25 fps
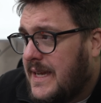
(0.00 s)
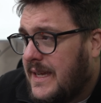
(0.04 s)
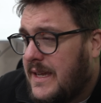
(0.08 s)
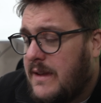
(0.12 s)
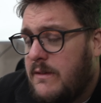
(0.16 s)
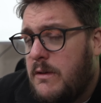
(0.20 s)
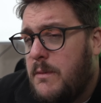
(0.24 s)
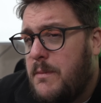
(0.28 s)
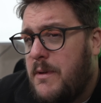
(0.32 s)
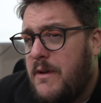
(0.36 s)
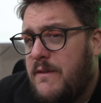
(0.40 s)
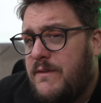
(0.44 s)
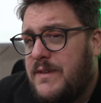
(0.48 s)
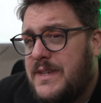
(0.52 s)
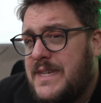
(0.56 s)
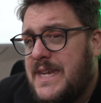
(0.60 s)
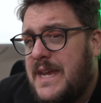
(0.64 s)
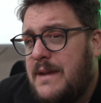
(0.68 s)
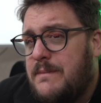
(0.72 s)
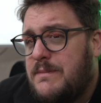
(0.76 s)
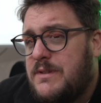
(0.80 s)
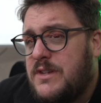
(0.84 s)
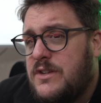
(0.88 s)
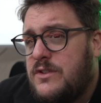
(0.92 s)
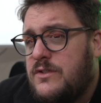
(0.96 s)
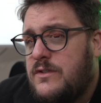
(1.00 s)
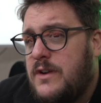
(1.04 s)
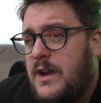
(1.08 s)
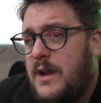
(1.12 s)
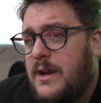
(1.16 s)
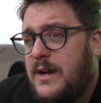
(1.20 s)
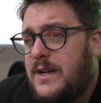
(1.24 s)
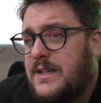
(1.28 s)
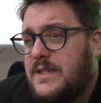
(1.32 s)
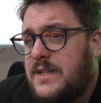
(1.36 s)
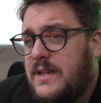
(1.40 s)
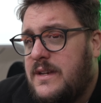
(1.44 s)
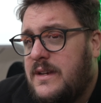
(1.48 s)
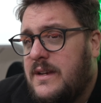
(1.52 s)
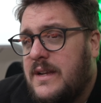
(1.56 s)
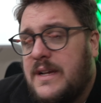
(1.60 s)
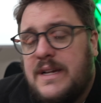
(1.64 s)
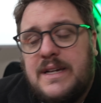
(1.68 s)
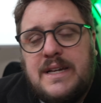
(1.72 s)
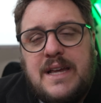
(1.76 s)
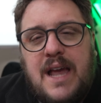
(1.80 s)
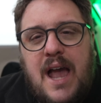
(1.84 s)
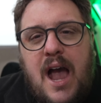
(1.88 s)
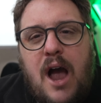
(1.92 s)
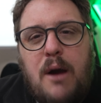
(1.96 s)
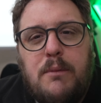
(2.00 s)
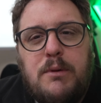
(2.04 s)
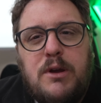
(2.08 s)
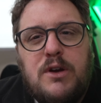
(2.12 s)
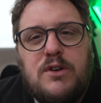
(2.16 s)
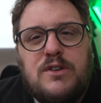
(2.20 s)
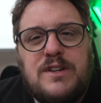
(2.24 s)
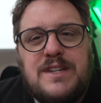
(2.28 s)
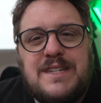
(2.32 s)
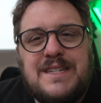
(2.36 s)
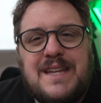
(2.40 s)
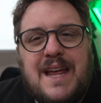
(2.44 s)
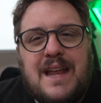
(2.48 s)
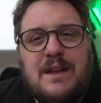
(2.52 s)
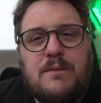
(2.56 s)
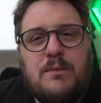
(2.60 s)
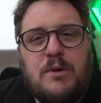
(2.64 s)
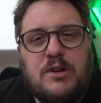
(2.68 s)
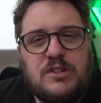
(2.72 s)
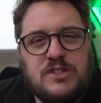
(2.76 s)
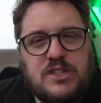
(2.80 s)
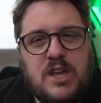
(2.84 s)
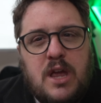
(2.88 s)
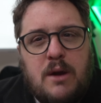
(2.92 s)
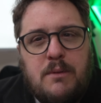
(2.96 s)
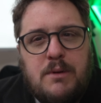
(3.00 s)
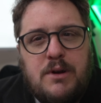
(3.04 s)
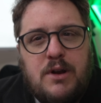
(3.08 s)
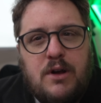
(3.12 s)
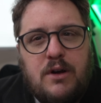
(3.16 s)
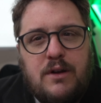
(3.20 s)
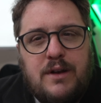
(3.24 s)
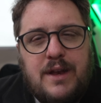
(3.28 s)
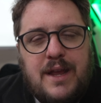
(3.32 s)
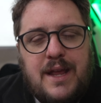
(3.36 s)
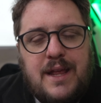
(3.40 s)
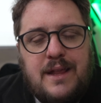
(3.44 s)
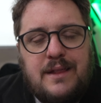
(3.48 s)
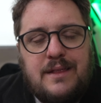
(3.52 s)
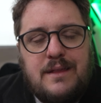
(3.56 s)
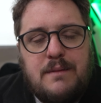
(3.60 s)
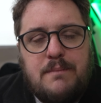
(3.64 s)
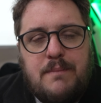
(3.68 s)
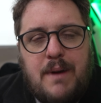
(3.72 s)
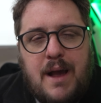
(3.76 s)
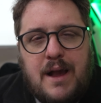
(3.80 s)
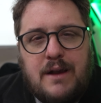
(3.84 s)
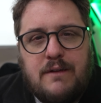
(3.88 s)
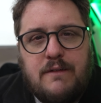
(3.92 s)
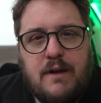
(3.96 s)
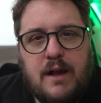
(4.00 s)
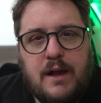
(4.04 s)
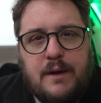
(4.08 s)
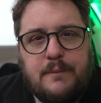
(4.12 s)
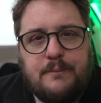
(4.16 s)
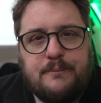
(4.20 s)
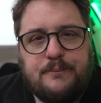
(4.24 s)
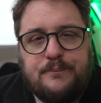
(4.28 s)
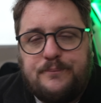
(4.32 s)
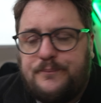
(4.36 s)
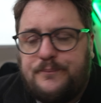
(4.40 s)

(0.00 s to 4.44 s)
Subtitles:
Give you a bit of tips and tricks and help you understand what's going on in the background.